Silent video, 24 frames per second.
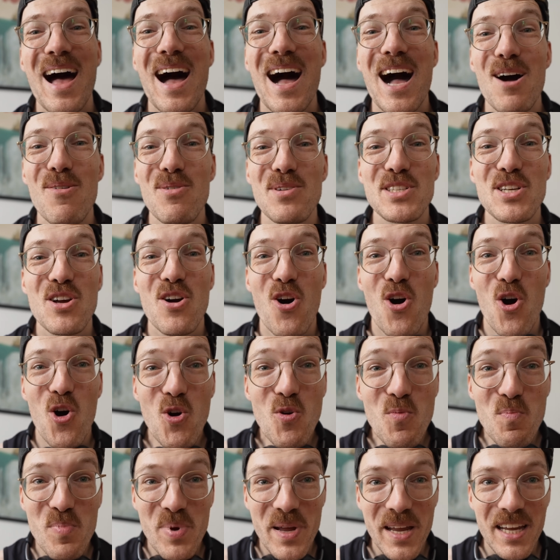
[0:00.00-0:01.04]
I was
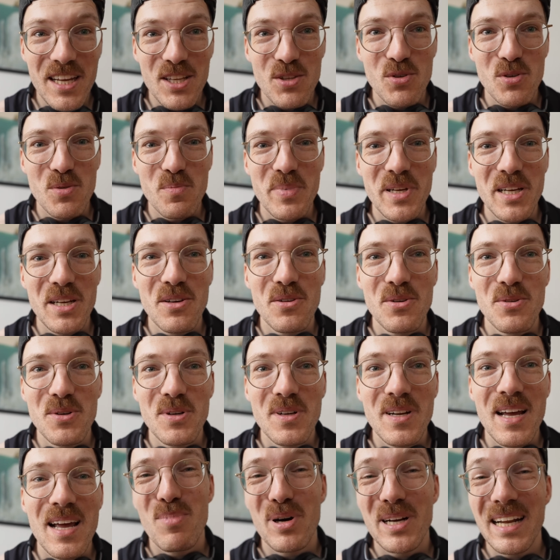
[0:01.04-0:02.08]
hoping it would be
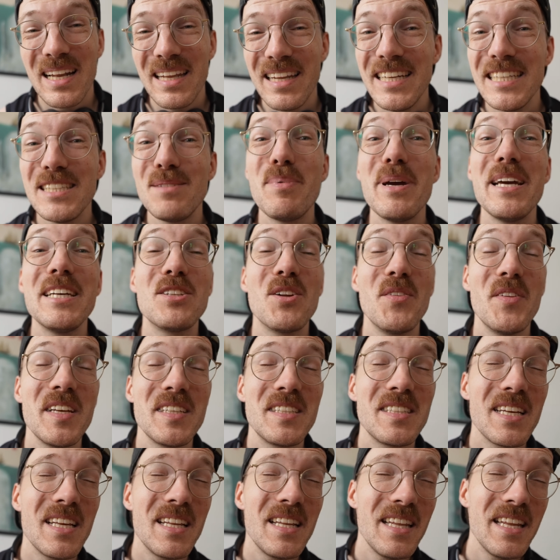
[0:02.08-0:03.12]
good, but at least based on
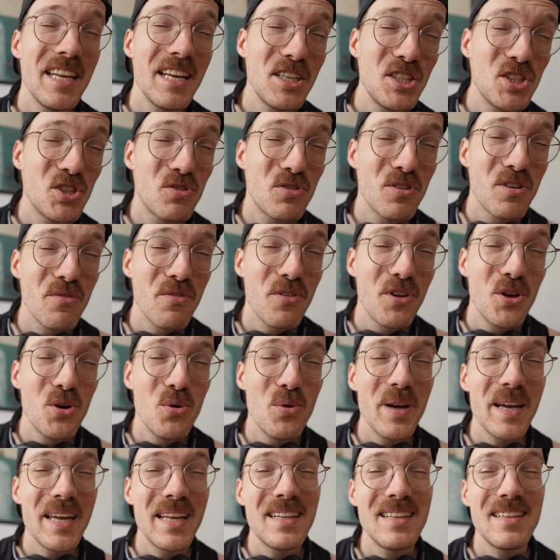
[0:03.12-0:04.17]
this initial
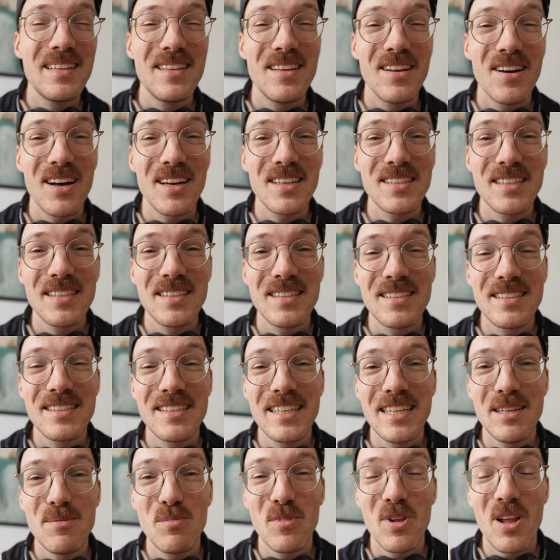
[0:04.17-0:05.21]
review, it doesn't
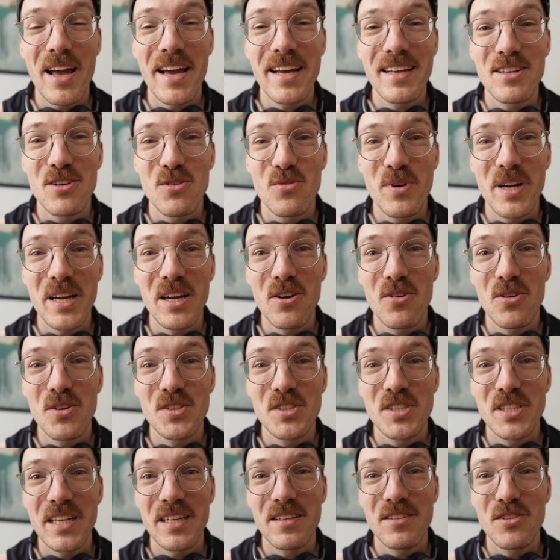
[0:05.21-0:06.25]
seem like the
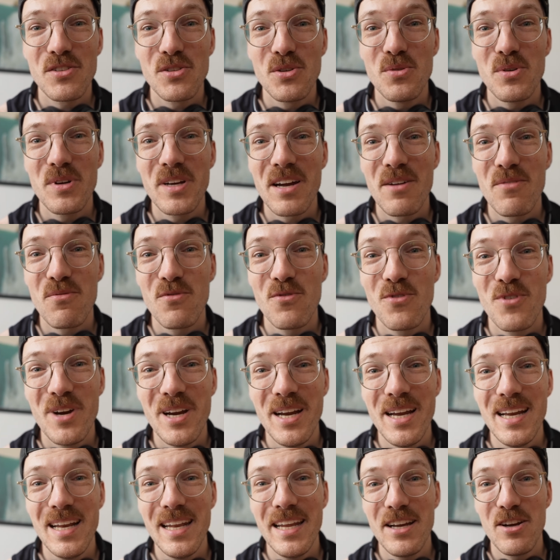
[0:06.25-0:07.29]
RingCon Gen 2 can
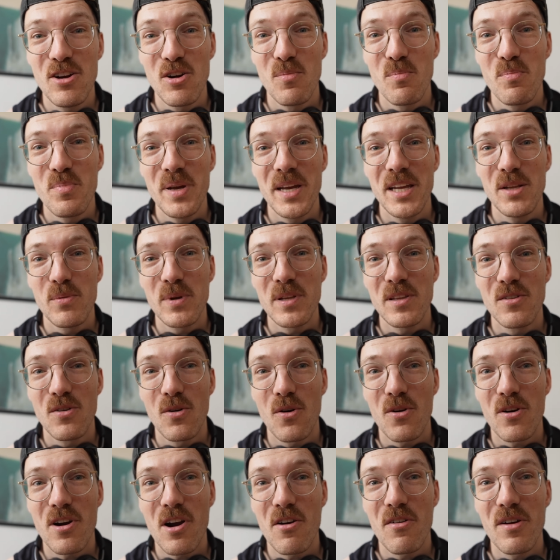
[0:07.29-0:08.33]
really compete with the
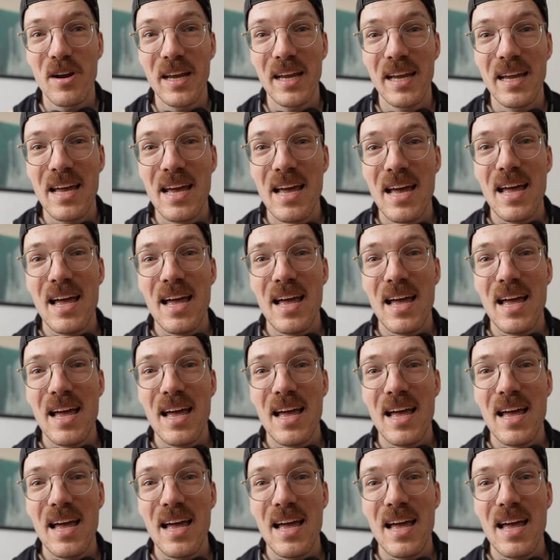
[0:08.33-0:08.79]
Oura Ring,